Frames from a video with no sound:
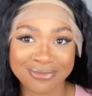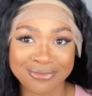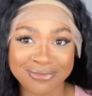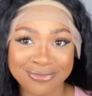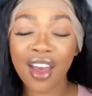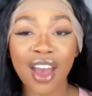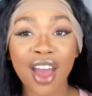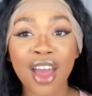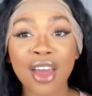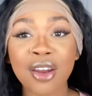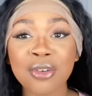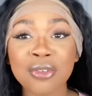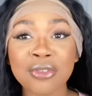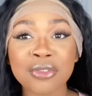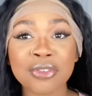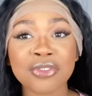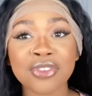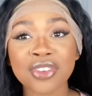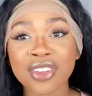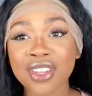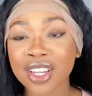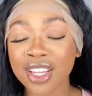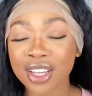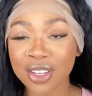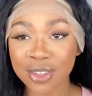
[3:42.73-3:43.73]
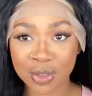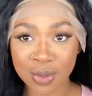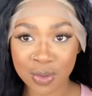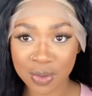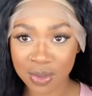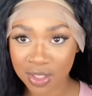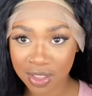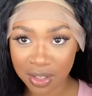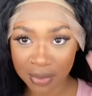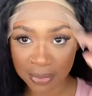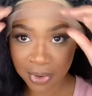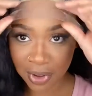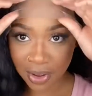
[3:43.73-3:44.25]
I don't feel like doing the
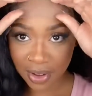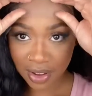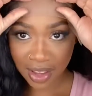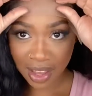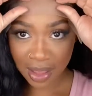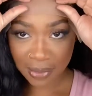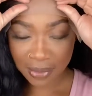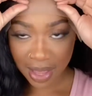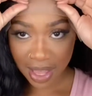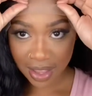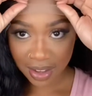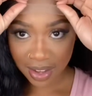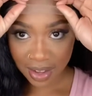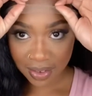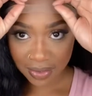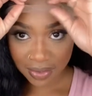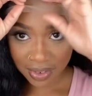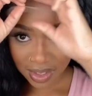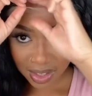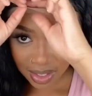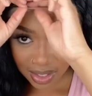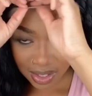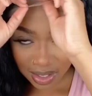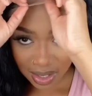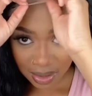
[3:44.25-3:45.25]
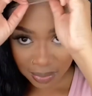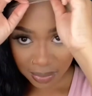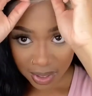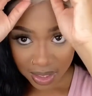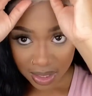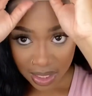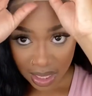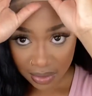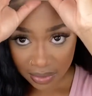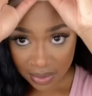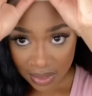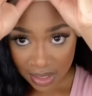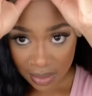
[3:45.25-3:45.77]
ball cap. I'm about to
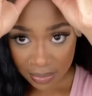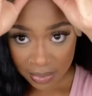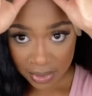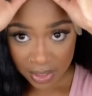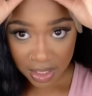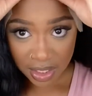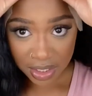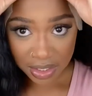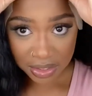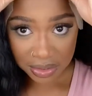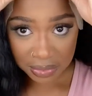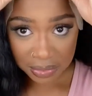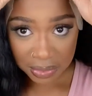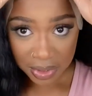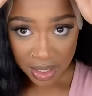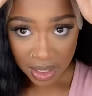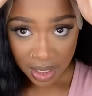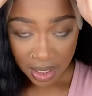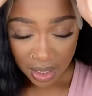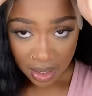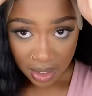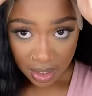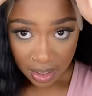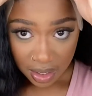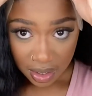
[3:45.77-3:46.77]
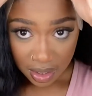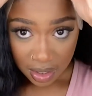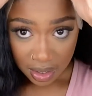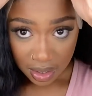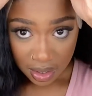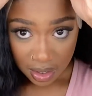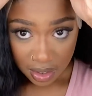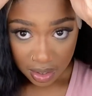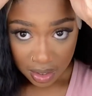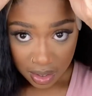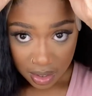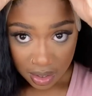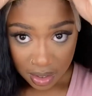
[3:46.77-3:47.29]
have a temper tantrum.
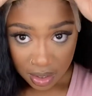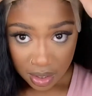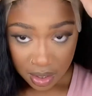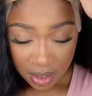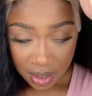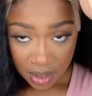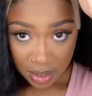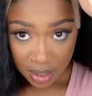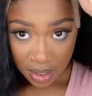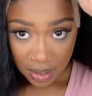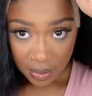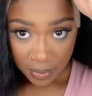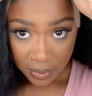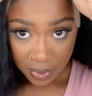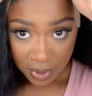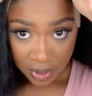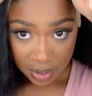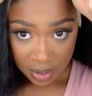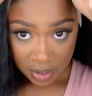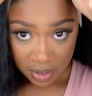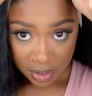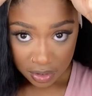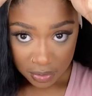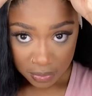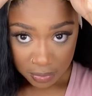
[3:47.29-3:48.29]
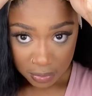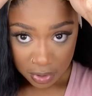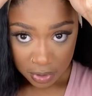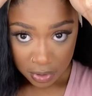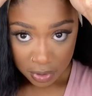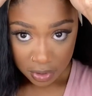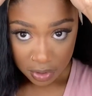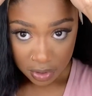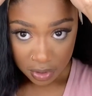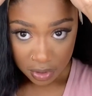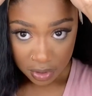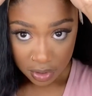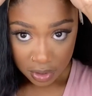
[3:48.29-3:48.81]
Okay, we're gonna just
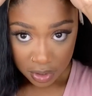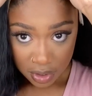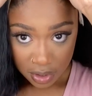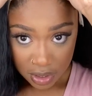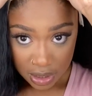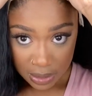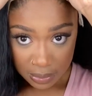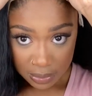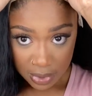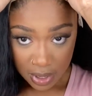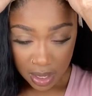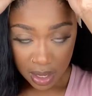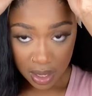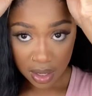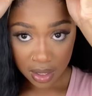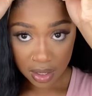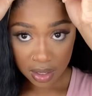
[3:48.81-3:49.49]
pull this back.